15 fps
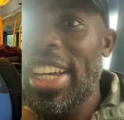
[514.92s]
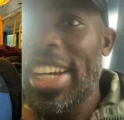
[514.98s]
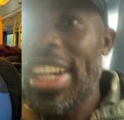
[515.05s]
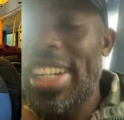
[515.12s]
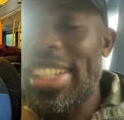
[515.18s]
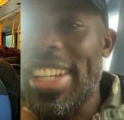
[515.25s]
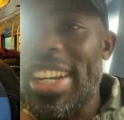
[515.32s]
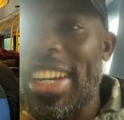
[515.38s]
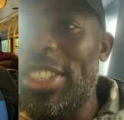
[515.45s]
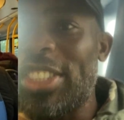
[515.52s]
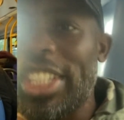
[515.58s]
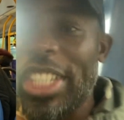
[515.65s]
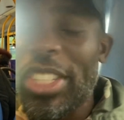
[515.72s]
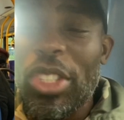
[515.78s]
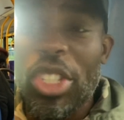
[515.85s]
as I
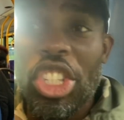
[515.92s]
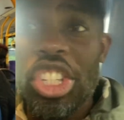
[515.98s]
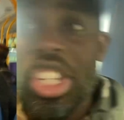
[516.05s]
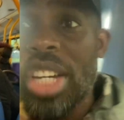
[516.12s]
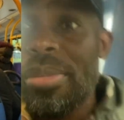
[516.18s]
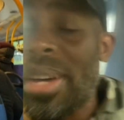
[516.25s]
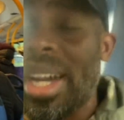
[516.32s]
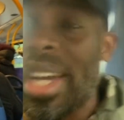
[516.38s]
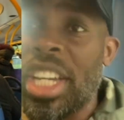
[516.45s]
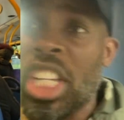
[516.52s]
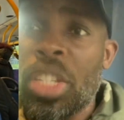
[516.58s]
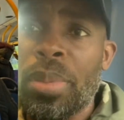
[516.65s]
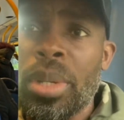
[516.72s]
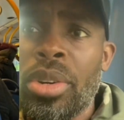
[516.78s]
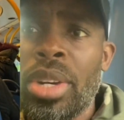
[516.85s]
continue to share my
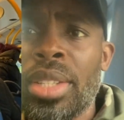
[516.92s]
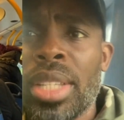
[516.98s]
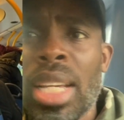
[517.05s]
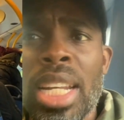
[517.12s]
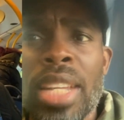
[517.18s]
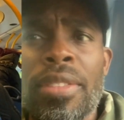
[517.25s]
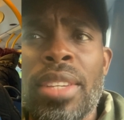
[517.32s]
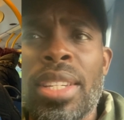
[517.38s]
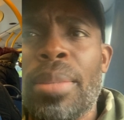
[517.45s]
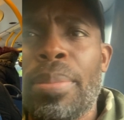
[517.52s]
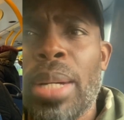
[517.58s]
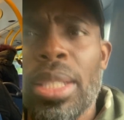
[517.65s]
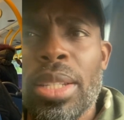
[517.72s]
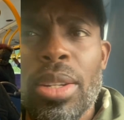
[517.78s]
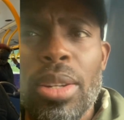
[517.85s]
experience. And if there's a
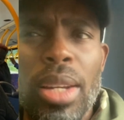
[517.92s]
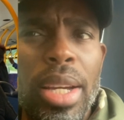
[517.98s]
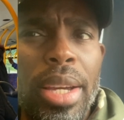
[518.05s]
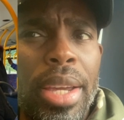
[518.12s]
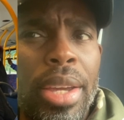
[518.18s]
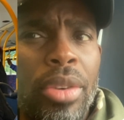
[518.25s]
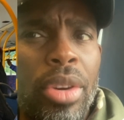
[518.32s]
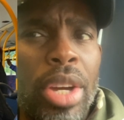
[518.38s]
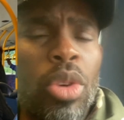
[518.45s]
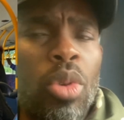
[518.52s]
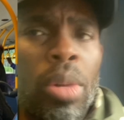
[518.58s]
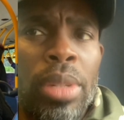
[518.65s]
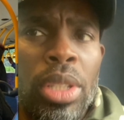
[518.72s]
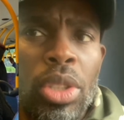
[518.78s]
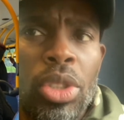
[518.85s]
particular area you
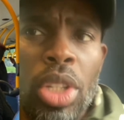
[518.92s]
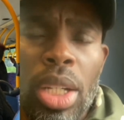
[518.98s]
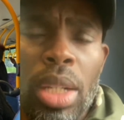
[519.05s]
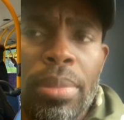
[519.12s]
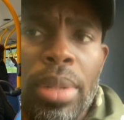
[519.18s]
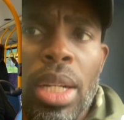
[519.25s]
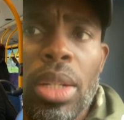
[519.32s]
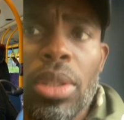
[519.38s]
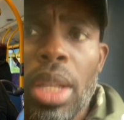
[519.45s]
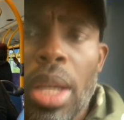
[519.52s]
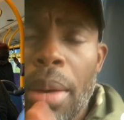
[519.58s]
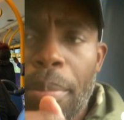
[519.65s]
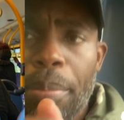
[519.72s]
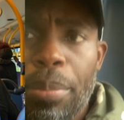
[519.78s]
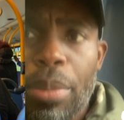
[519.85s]
want me to talk about,
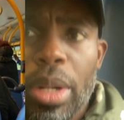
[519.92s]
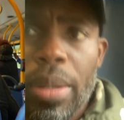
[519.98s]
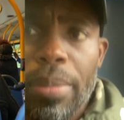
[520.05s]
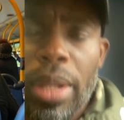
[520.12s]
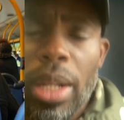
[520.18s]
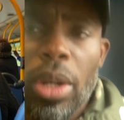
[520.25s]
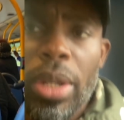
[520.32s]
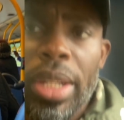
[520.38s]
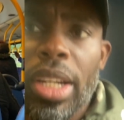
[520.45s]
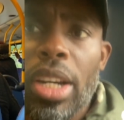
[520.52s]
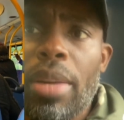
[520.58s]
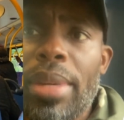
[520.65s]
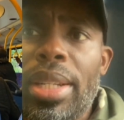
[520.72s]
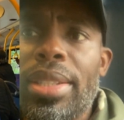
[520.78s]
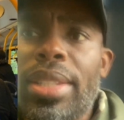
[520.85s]
put it below in the
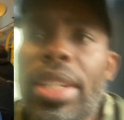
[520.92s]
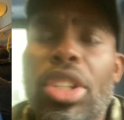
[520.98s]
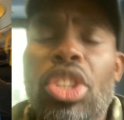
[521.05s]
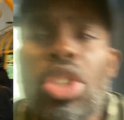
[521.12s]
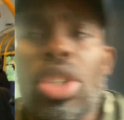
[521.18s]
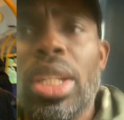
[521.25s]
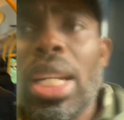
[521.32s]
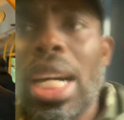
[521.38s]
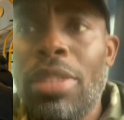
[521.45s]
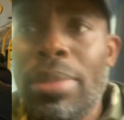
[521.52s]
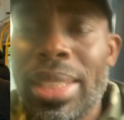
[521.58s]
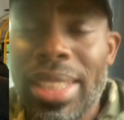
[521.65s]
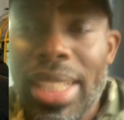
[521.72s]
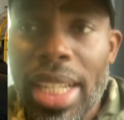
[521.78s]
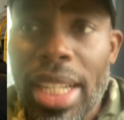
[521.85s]
comment section. I'll
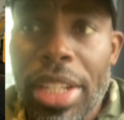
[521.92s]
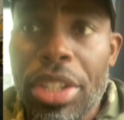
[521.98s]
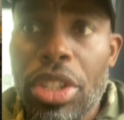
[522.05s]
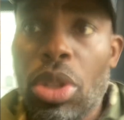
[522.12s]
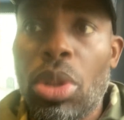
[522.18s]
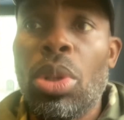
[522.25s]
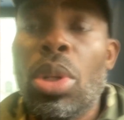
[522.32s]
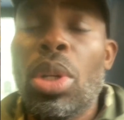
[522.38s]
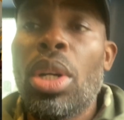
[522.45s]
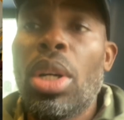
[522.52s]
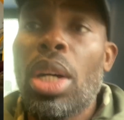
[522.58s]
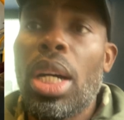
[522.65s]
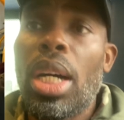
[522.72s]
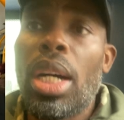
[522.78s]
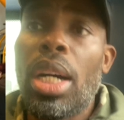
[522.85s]
be telling you
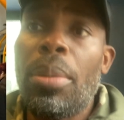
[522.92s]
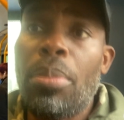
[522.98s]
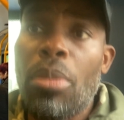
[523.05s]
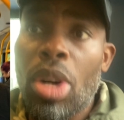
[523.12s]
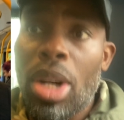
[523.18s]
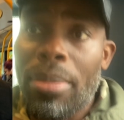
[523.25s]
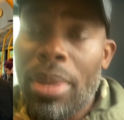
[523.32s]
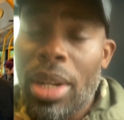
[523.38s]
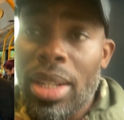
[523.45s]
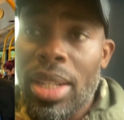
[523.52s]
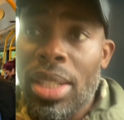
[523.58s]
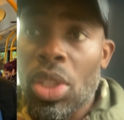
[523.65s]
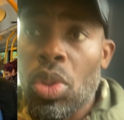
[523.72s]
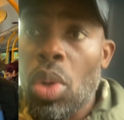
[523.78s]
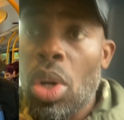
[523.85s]
more about that
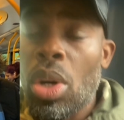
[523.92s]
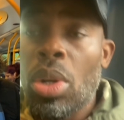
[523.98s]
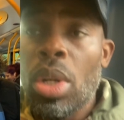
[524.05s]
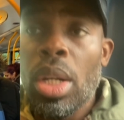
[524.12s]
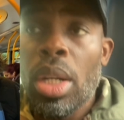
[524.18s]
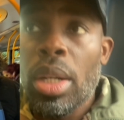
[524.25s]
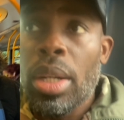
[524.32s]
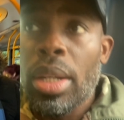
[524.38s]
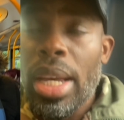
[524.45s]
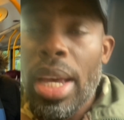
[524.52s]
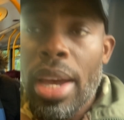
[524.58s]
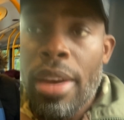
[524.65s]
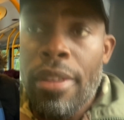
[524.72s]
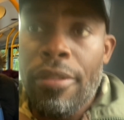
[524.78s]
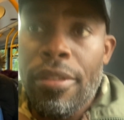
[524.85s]
as well.
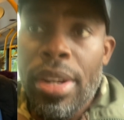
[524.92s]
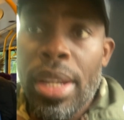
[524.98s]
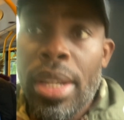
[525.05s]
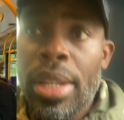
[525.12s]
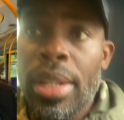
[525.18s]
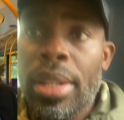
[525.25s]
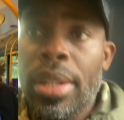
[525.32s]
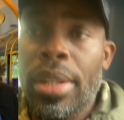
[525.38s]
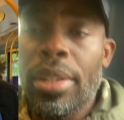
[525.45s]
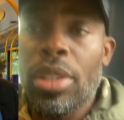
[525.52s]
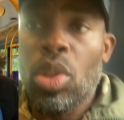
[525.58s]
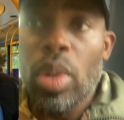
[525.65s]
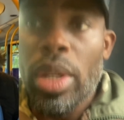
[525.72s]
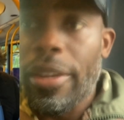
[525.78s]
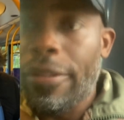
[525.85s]
Every
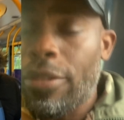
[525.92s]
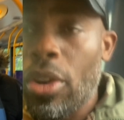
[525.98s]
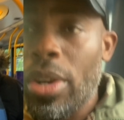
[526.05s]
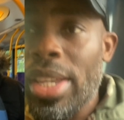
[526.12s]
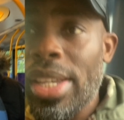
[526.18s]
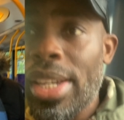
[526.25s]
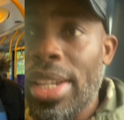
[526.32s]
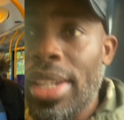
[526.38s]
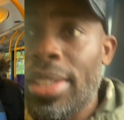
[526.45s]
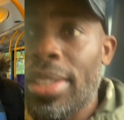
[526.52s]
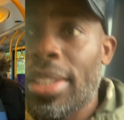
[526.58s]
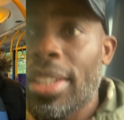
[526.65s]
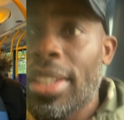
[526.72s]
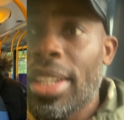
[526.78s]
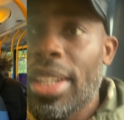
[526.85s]
24
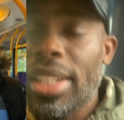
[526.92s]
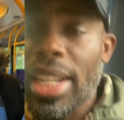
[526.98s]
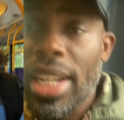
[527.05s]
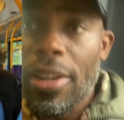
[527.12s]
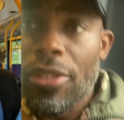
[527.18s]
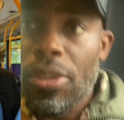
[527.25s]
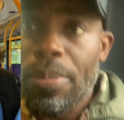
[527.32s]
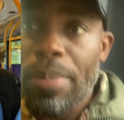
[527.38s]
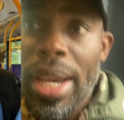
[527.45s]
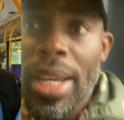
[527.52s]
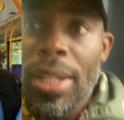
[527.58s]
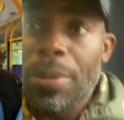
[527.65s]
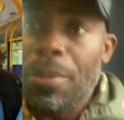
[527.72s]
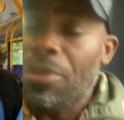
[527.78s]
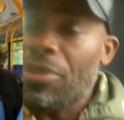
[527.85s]
years that I've
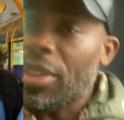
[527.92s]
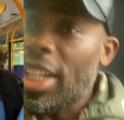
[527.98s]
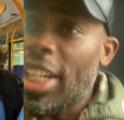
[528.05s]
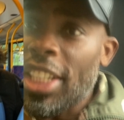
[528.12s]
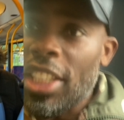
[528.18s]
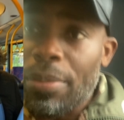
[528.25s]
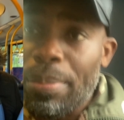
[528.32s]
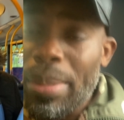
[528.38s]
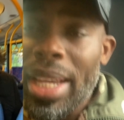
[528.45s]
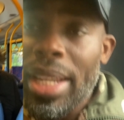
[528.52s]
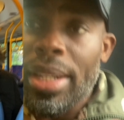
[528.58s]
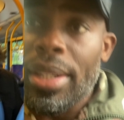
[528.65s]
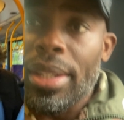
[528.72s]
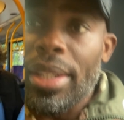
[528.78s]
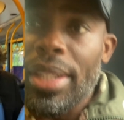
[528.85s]
spent has been
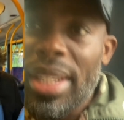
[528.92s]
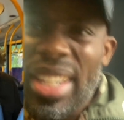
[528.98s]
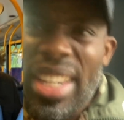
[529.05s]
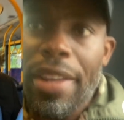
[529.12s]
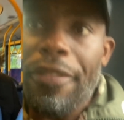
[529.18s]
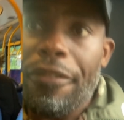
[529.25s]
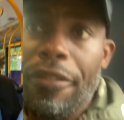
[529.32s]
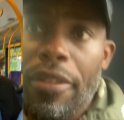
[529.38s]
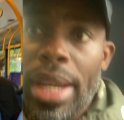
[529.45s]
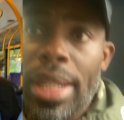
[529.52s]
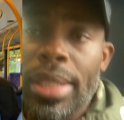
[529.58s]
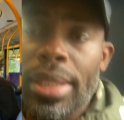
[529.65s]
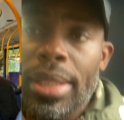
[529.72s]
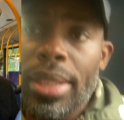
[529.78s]
different